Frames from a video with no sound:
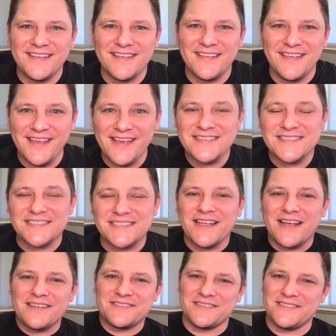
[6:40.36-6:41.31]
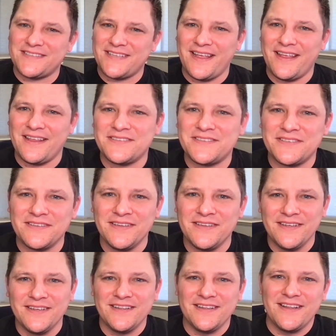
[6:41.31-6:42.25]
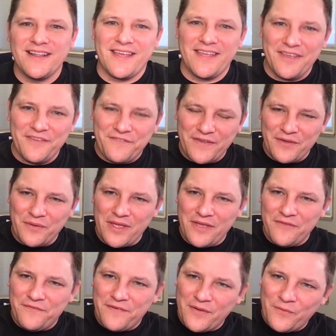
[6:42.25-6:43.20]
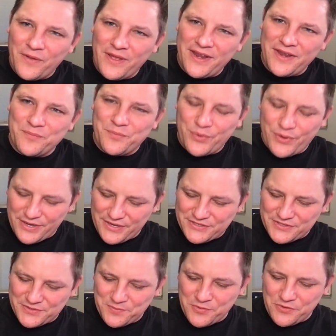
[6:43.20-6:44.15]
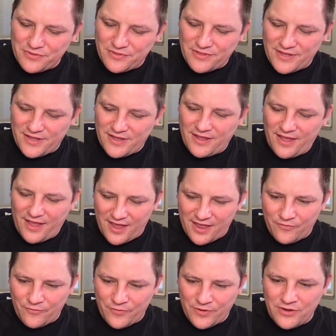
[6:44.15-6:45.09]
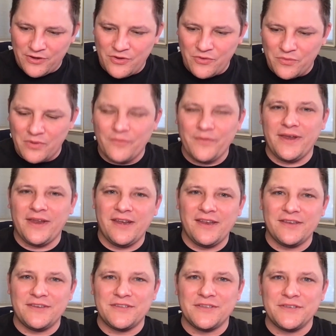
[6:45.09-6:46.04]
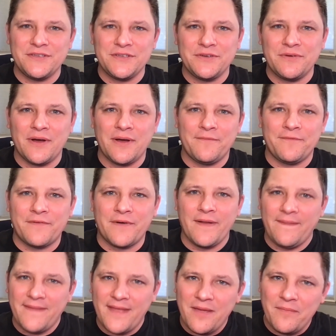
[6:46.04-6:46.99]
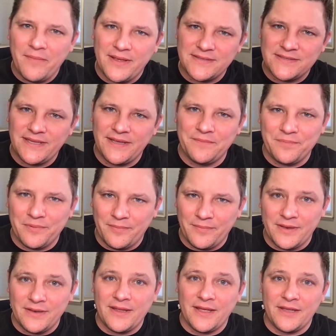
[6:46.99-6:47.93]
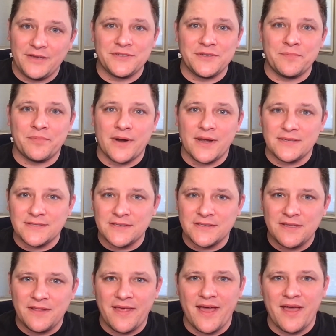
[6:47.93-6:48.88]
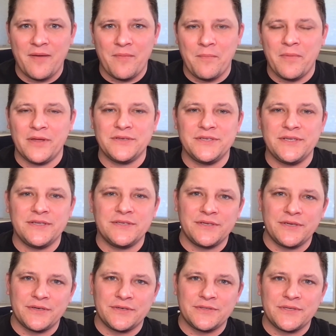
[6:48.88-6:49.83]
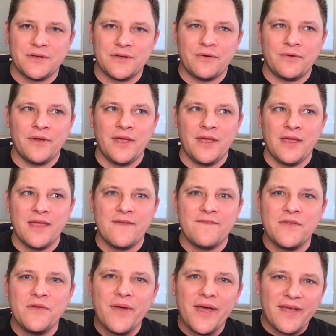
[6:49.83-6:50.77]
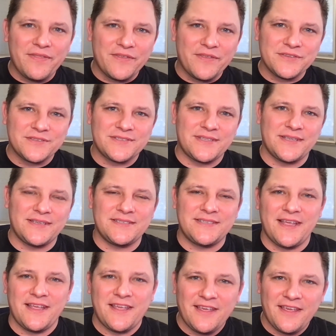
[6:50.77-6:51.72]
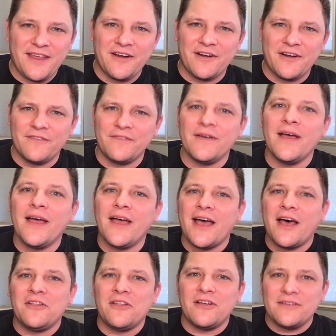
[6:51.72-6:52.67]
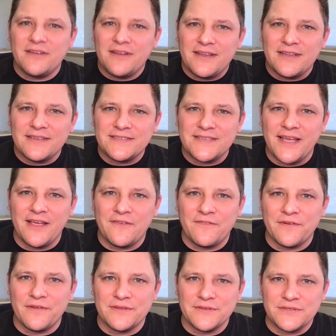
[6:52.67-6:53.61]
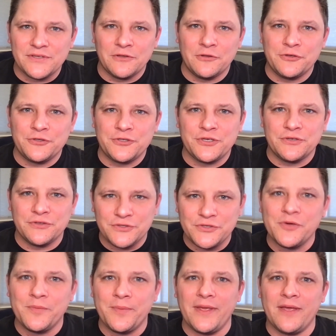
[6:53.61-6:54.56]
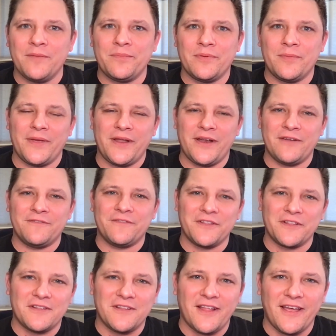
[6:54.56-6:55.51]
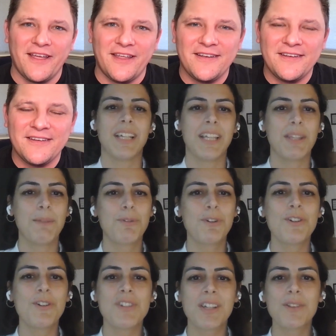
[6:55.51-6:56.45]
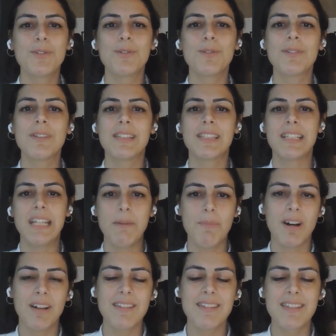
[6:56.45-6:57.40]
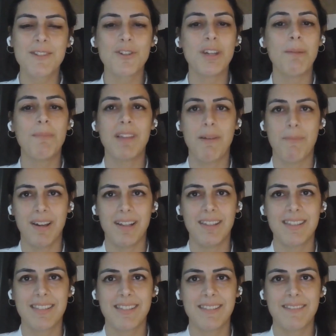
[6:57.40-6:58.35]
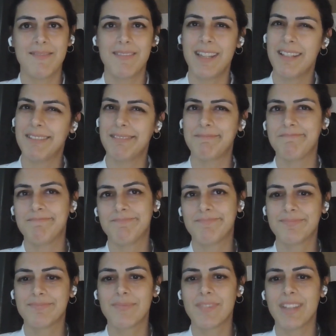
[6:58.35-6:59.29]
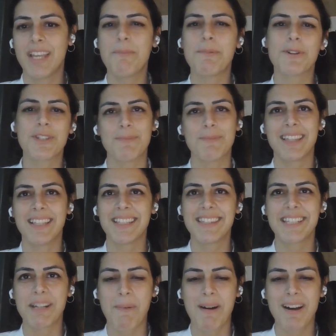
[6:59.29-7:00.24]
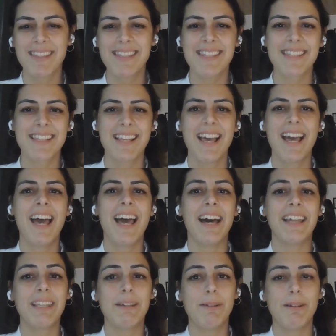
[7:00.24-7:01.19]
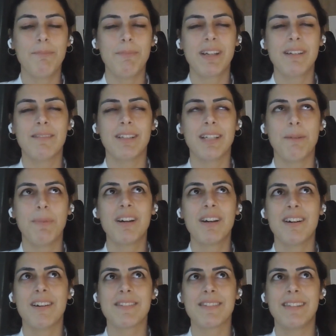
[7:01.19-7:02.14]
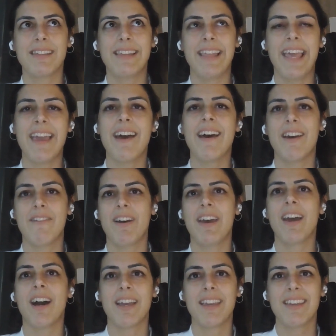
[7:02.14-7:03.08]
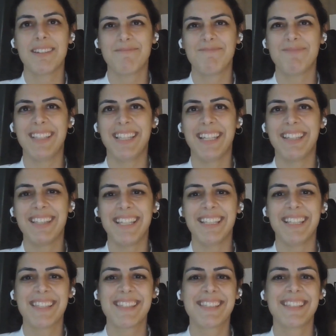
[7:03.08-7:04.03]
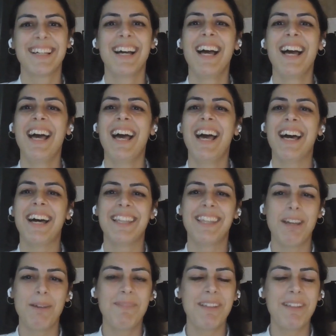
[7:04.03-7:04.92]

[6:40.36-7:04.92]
Yes, I was gonna say, if it went in pretty smoothly and we knew what we needed to do up front, that makes the implementation process that much easier. So if you had those things taken care of, how long did it take for the solution to be implemented for the client? The project took 3 months to implement. Approximately 3 months, because they have AI in it. The